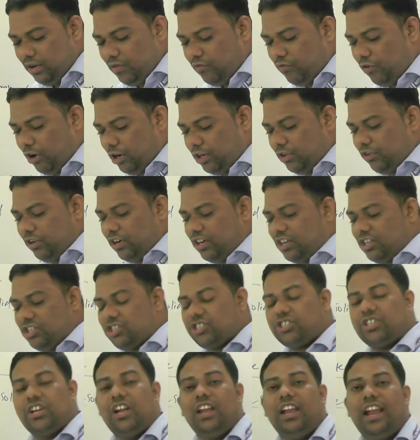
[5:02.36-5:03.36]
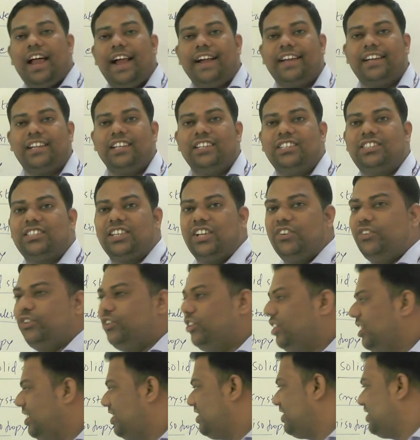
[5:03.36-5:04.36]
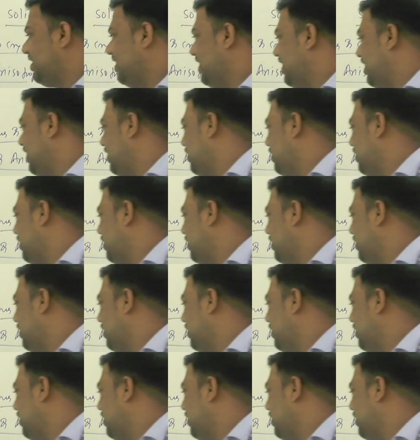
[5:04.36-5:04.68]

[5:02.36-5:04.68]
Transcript: what are crystal lattice and unit cell.